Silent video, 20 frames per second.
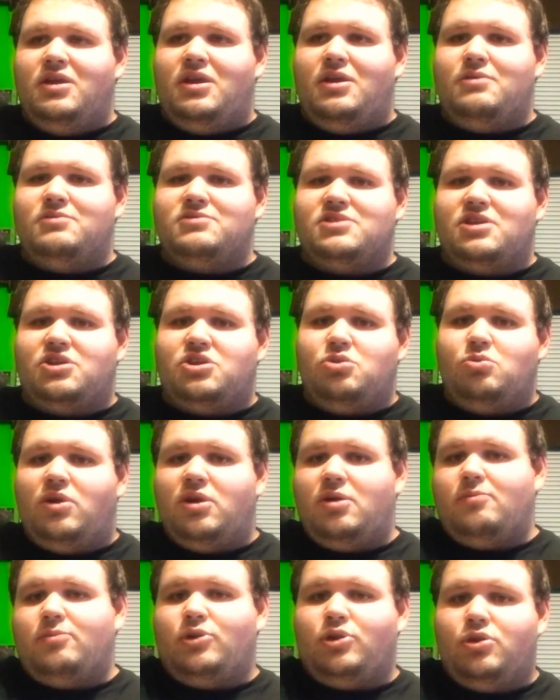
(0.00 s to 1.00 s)
he was like, "You
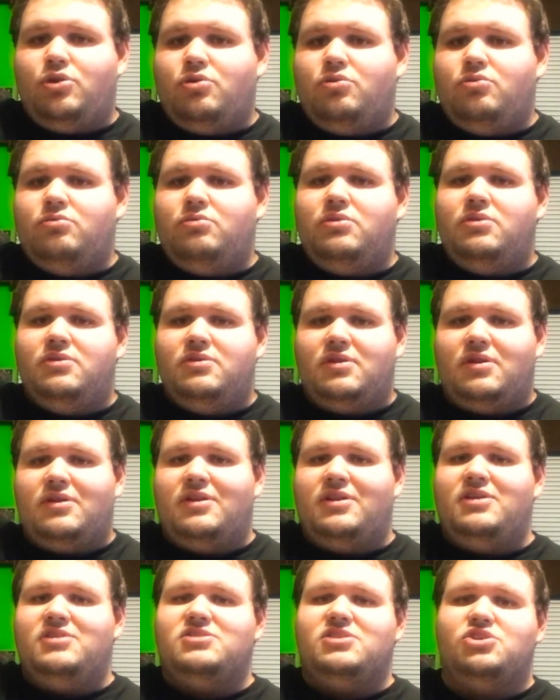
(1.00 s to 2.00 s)
want a balloon?"
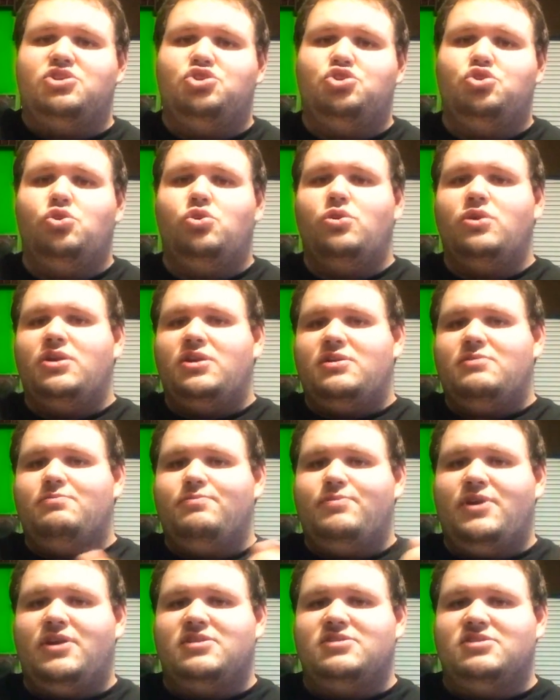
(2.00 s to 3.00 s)
And he's like, "Sure." And he
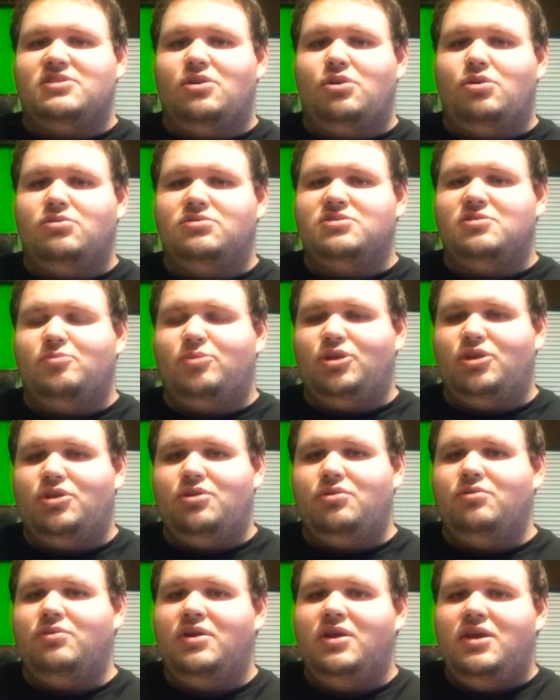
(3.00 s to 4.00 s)
picks and holds the
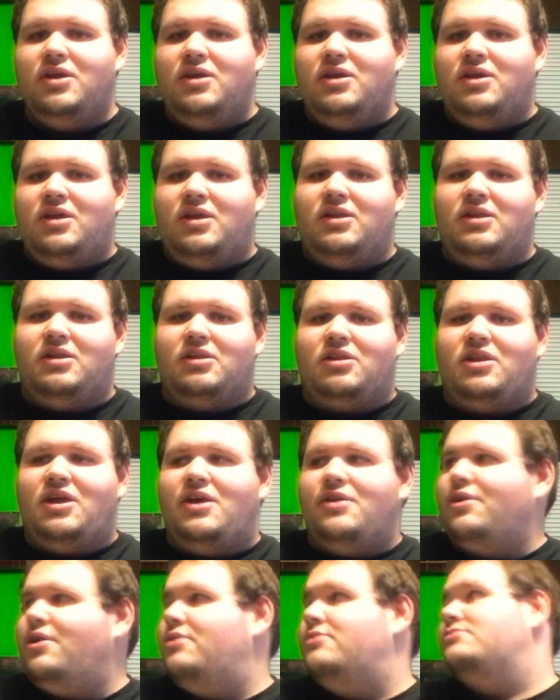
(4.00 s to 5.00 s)
balloon, and the
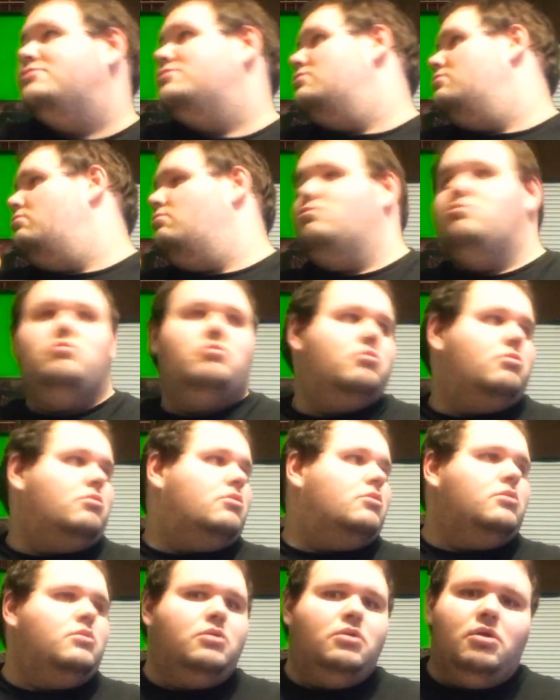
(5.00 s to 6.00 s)
clown goes,
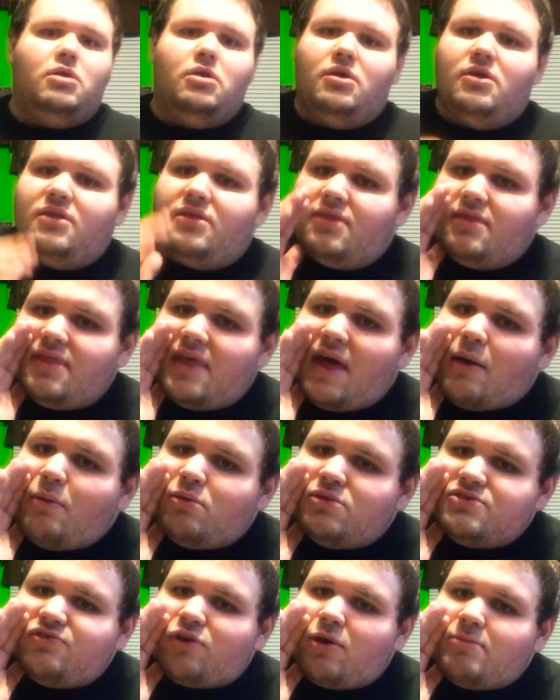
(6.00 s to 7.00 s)

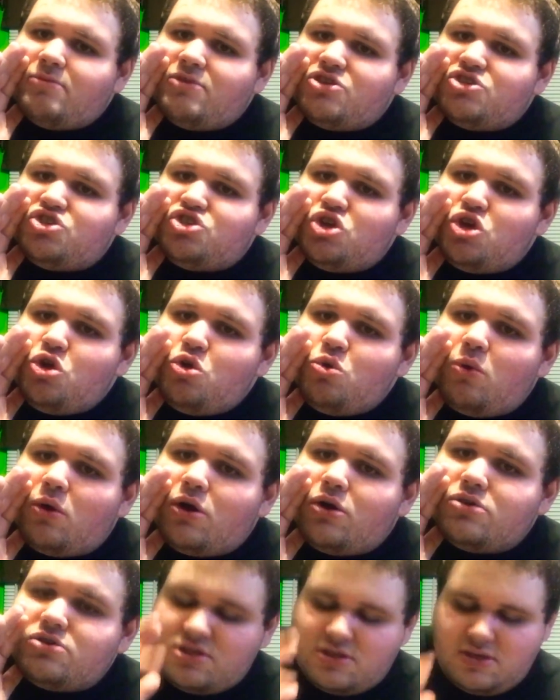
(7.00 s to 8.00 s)
"It's from the
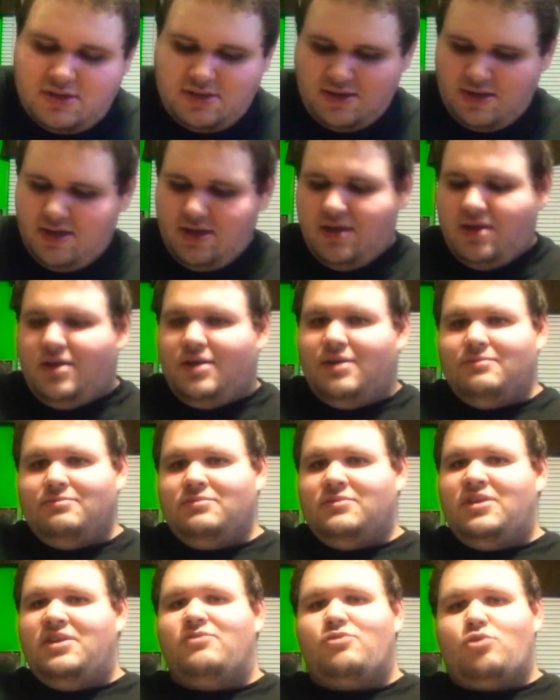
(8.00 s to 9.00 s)
sewers."
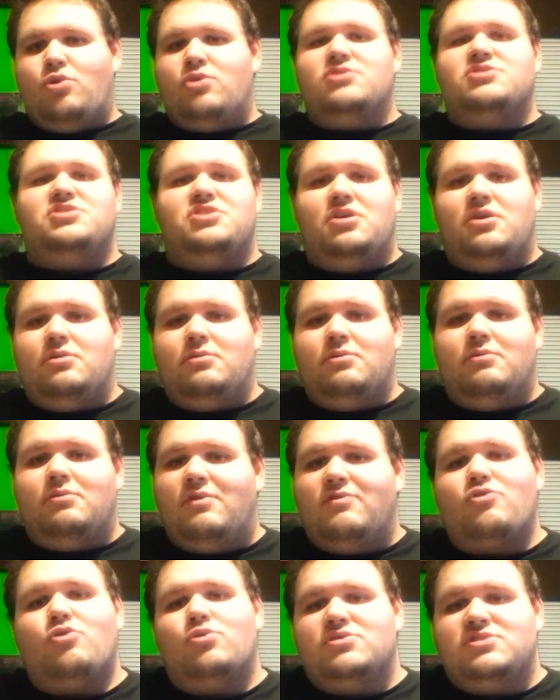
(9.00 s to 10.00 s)
And of course,
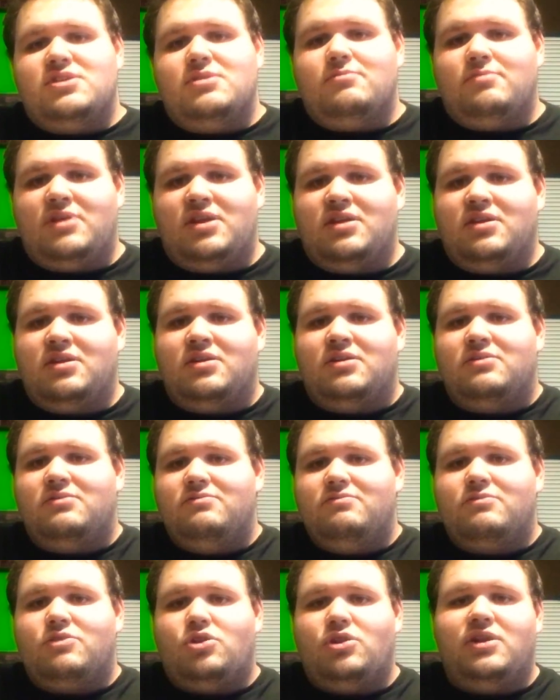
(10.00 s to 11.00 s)
him being a
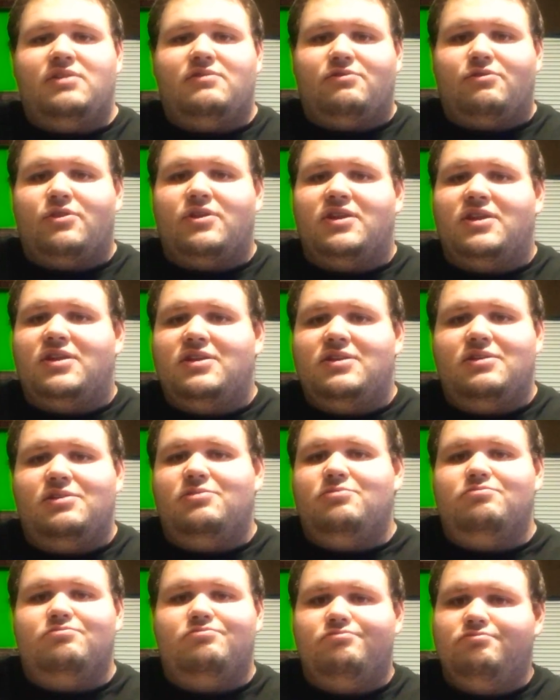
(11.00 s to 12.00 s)
clean freak, it